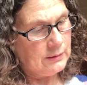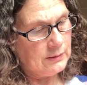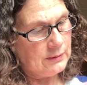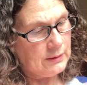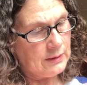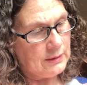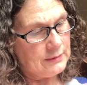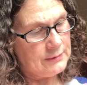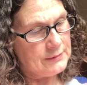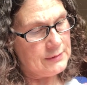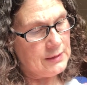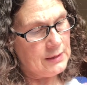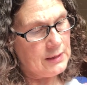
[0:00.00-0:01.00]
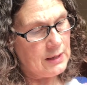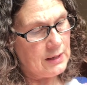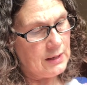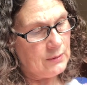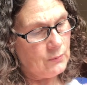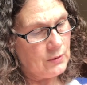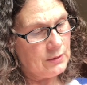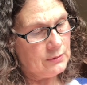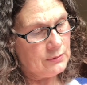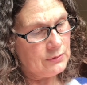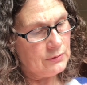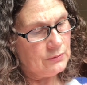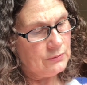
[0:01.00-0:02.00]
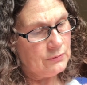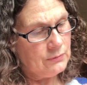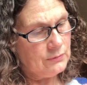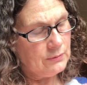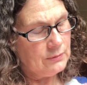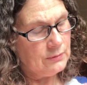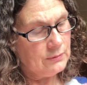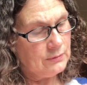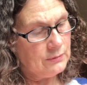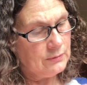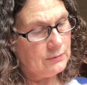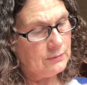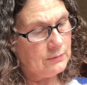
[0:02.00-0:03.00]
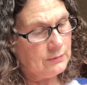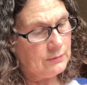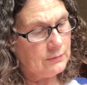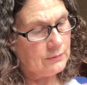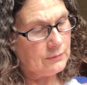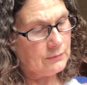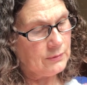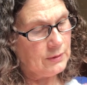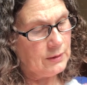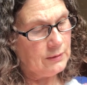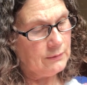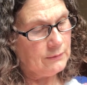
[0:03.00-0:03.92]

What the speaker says: Yeah, it's DK 1, 2, 3,